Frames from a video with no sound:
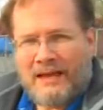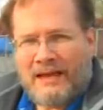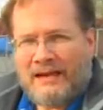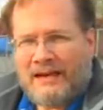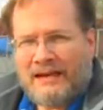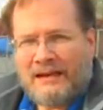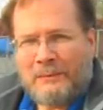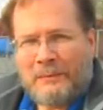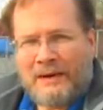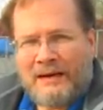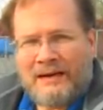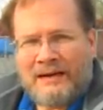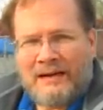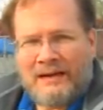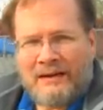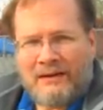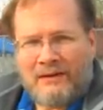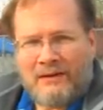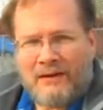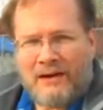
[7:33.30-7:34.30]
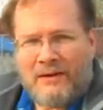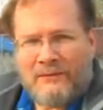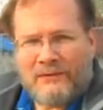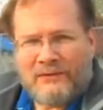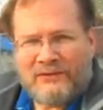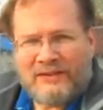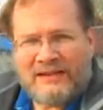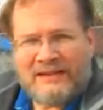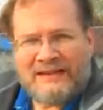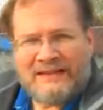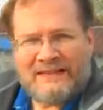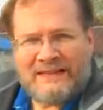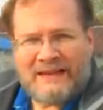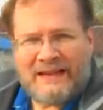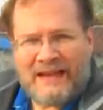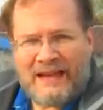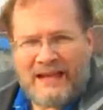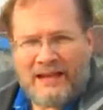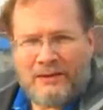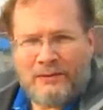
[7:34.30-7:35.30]
And anyone that offers
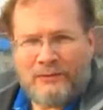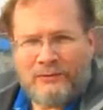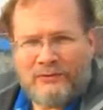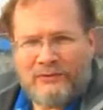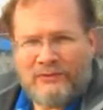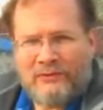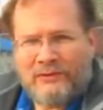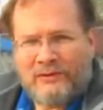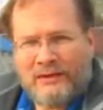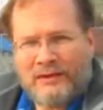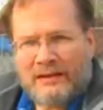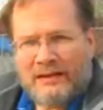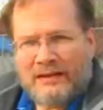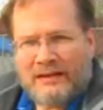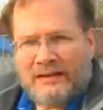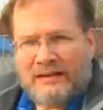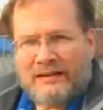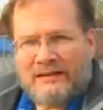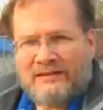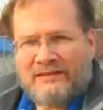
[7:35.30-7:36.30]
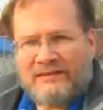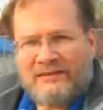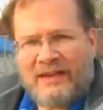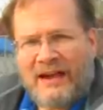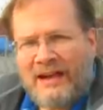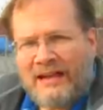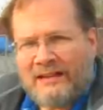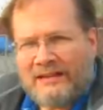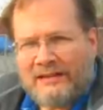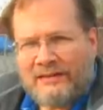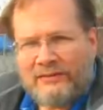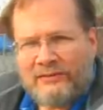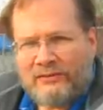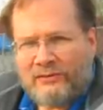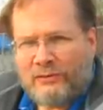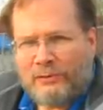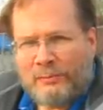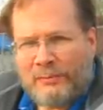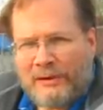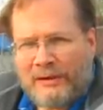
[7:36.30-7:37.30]
anything else is
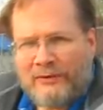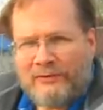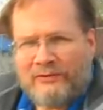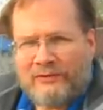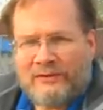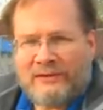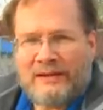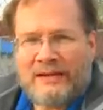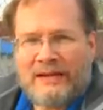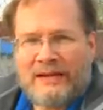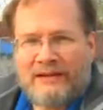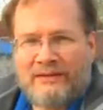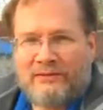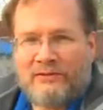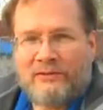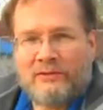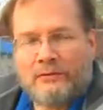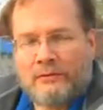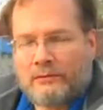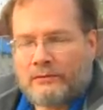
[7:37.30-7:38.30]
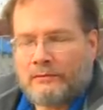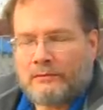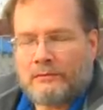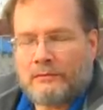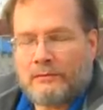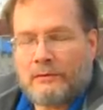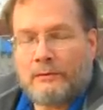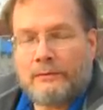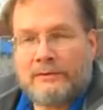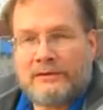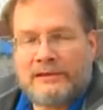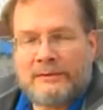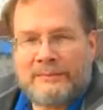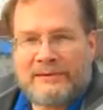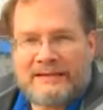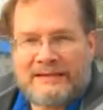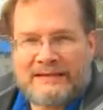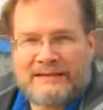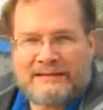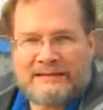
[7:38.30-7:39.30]
silenced or marginalized or
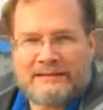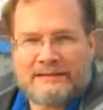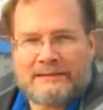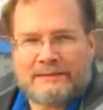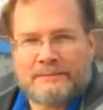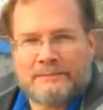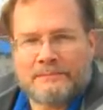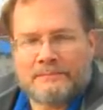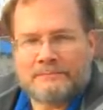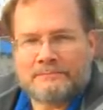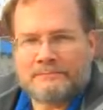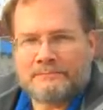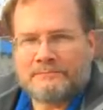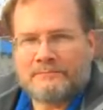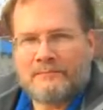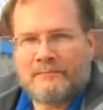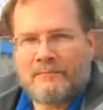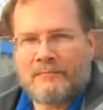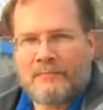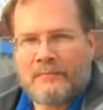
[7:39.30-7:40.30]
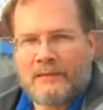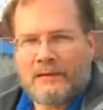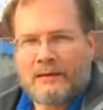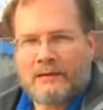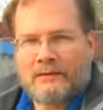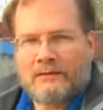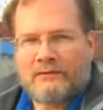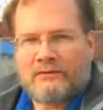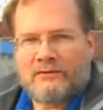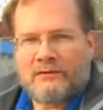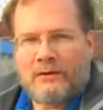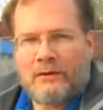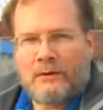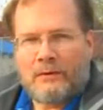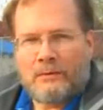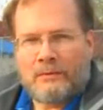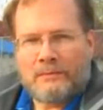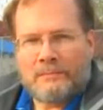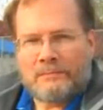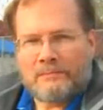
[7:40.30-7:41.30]
eliminated.
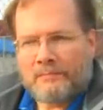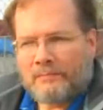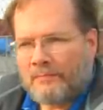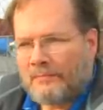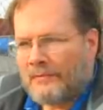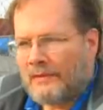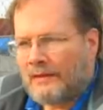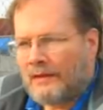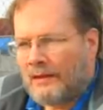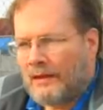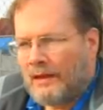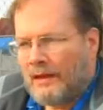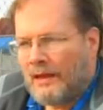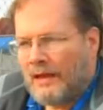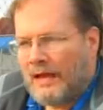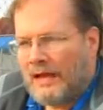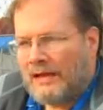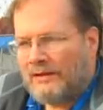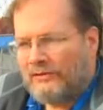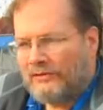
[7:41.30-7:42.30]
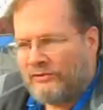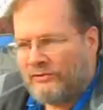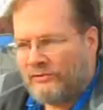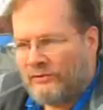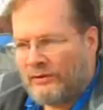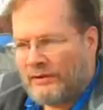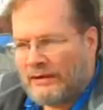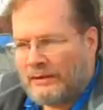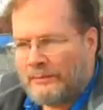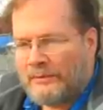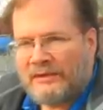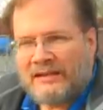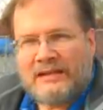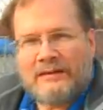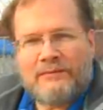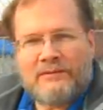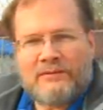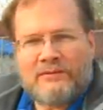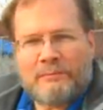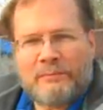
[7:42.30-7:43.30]
So, I just thought I would
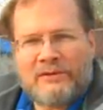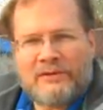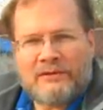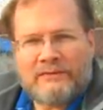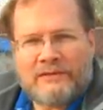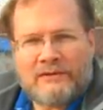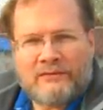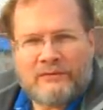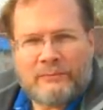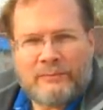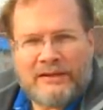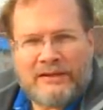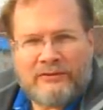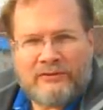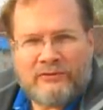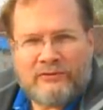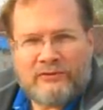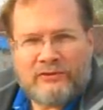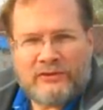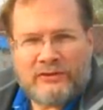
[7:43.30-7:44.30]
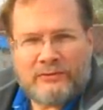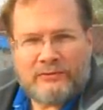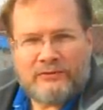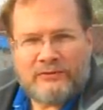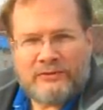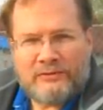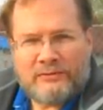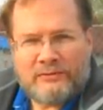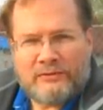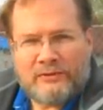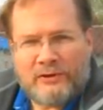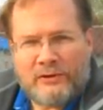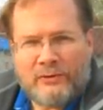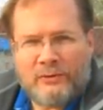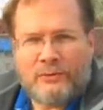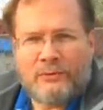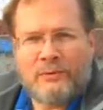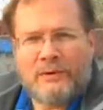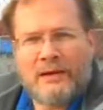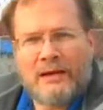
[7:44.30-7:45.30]
give this bit of information to you so you
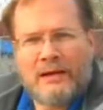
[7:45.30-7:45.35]
knew